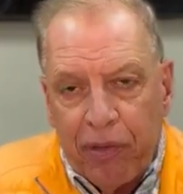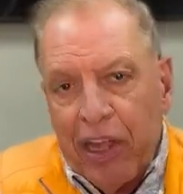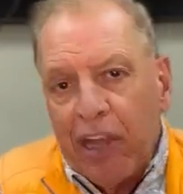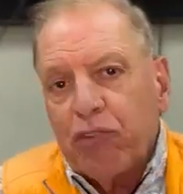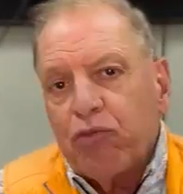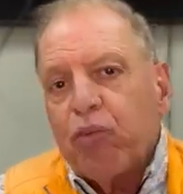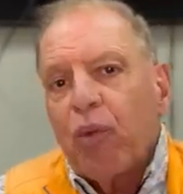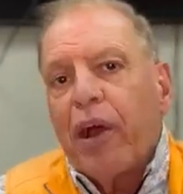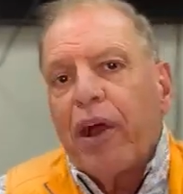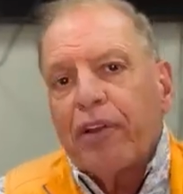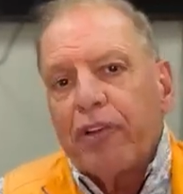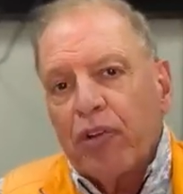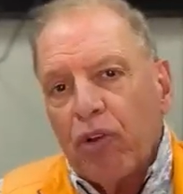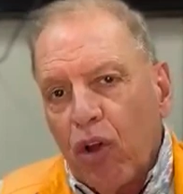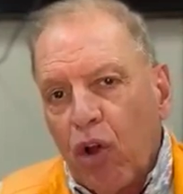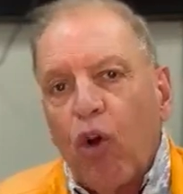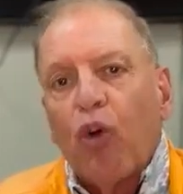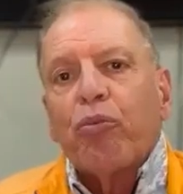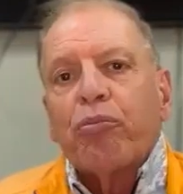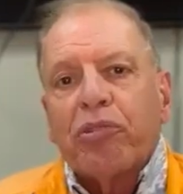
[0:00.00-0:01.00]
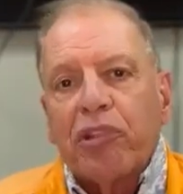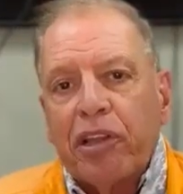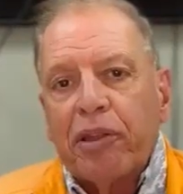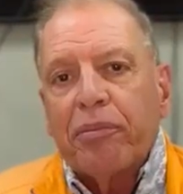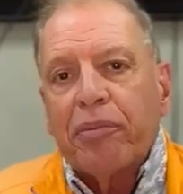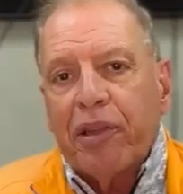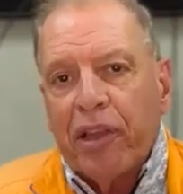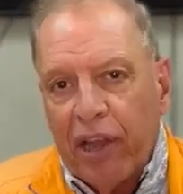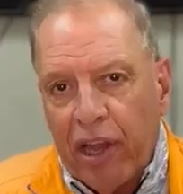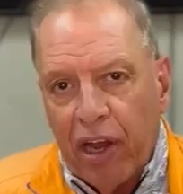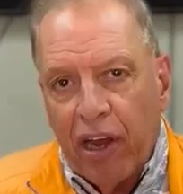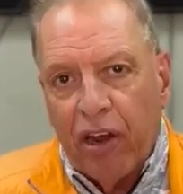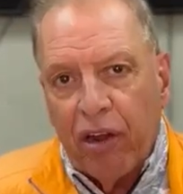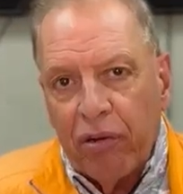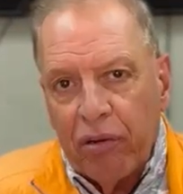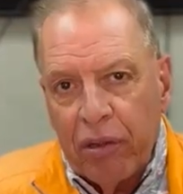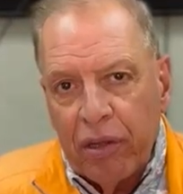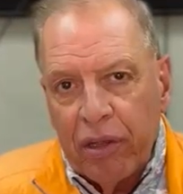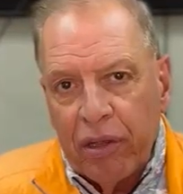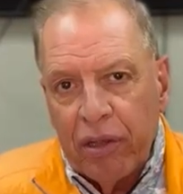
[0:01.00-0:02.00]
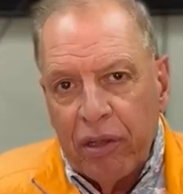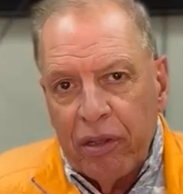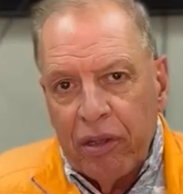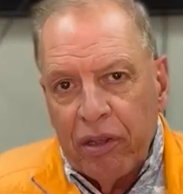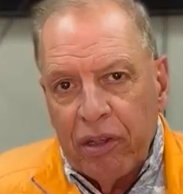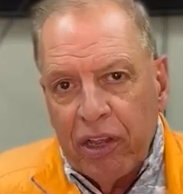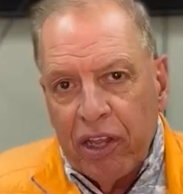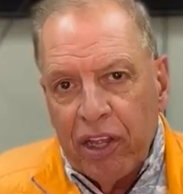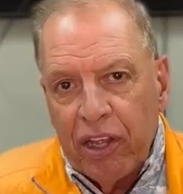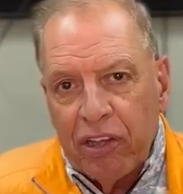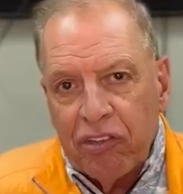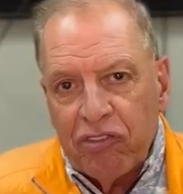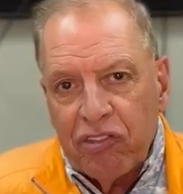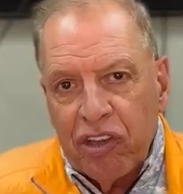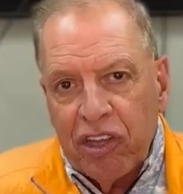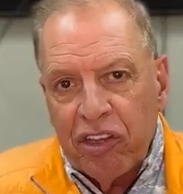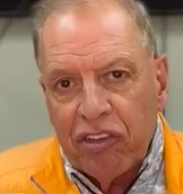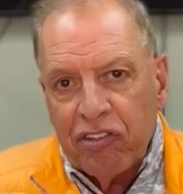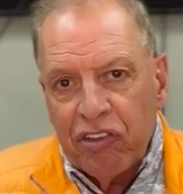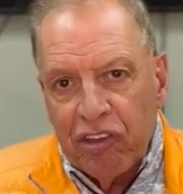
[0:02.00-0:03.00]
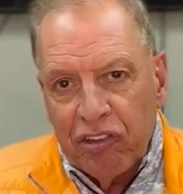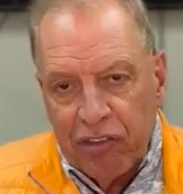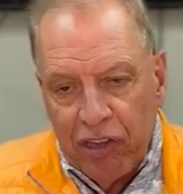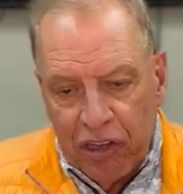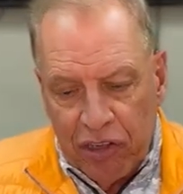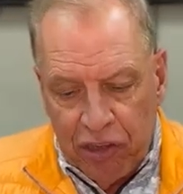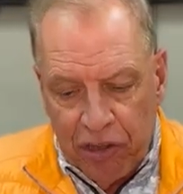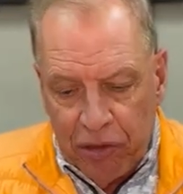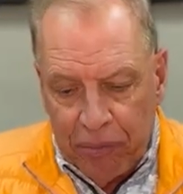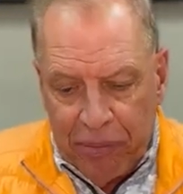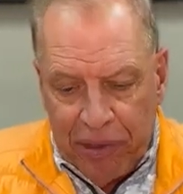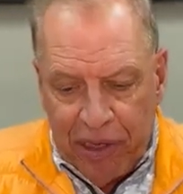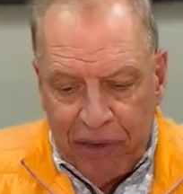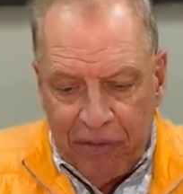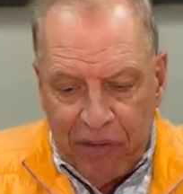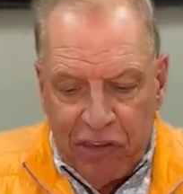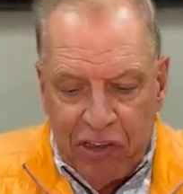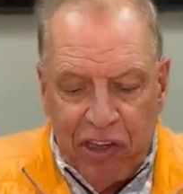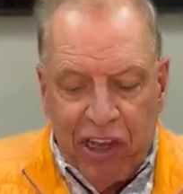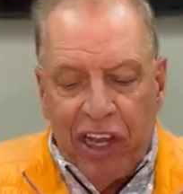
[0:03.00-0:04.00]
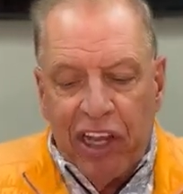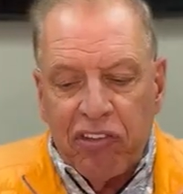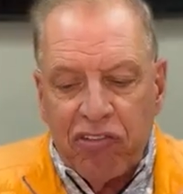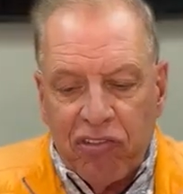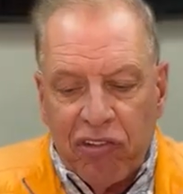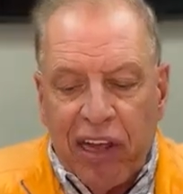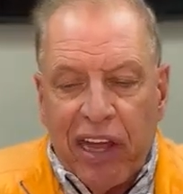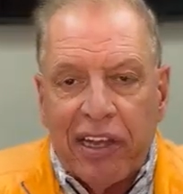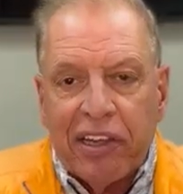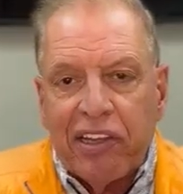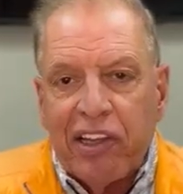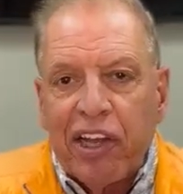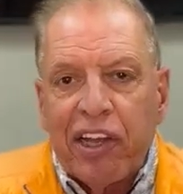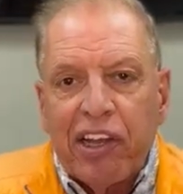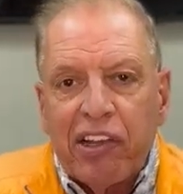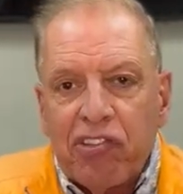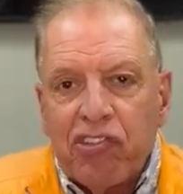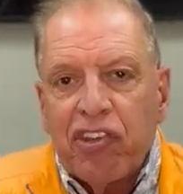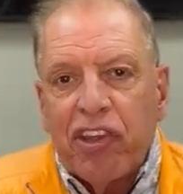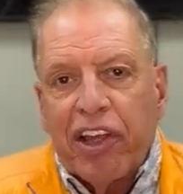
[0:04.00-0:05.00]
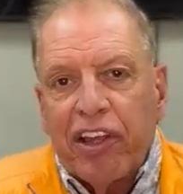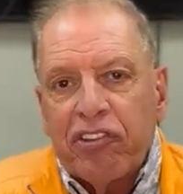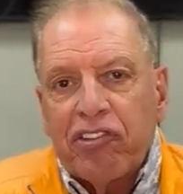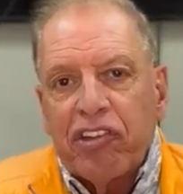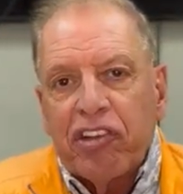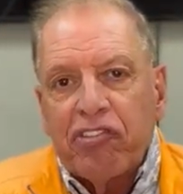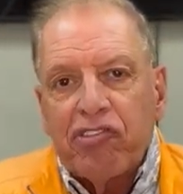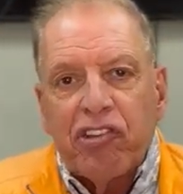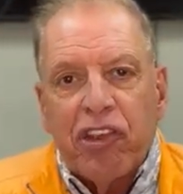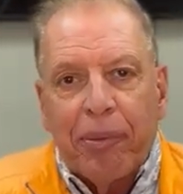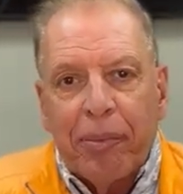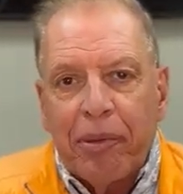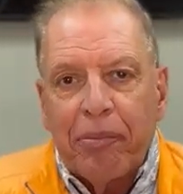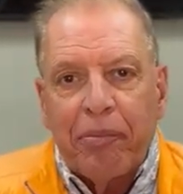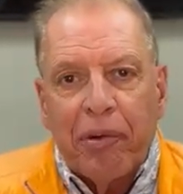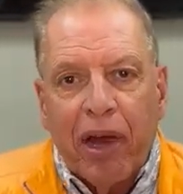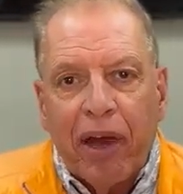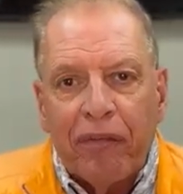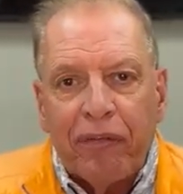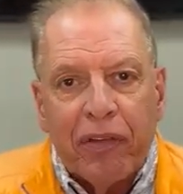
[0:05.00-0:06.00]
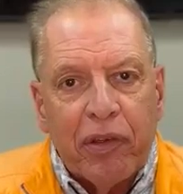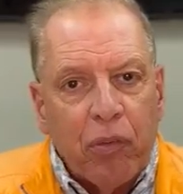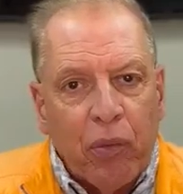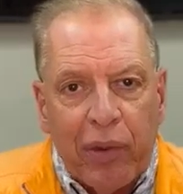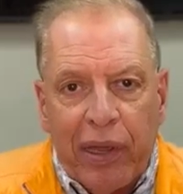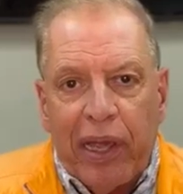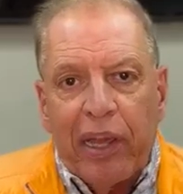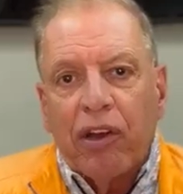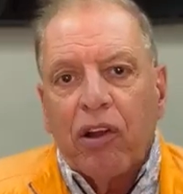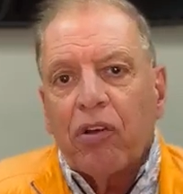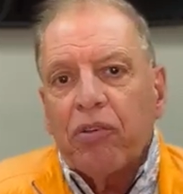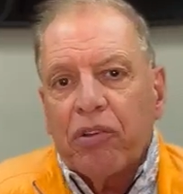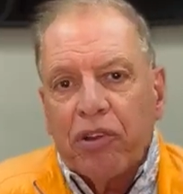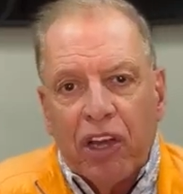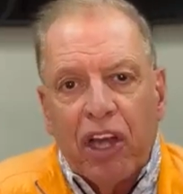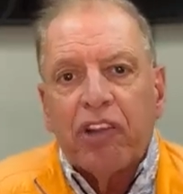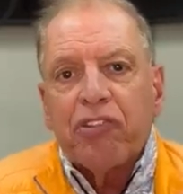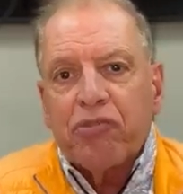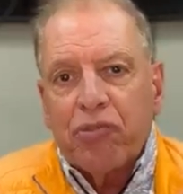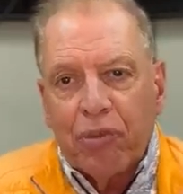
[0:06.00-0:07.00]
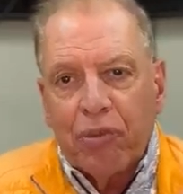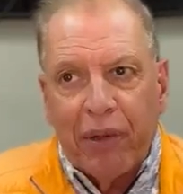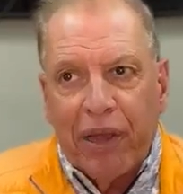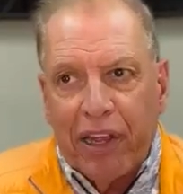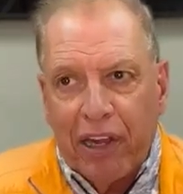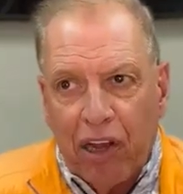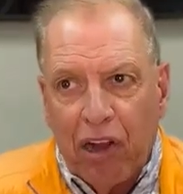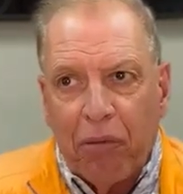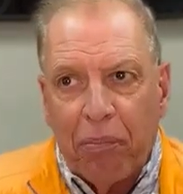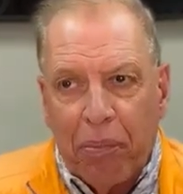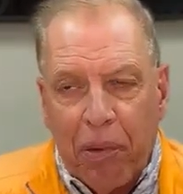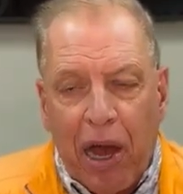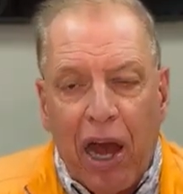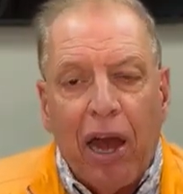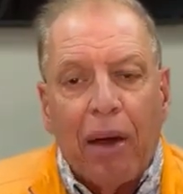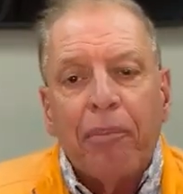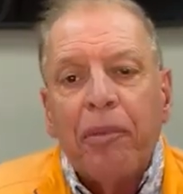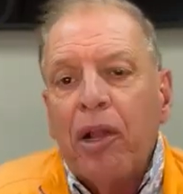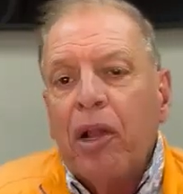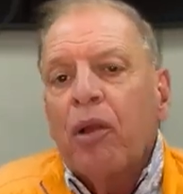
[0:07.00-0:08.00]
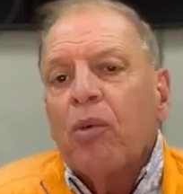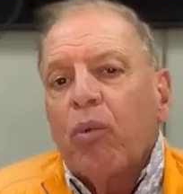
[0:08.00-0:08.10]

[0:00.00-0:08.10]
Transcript: That's why your home team care is a little bit of a niche, like Kenny Chesney and Jimmy Buffett. We ain't all country, we ain't all pop.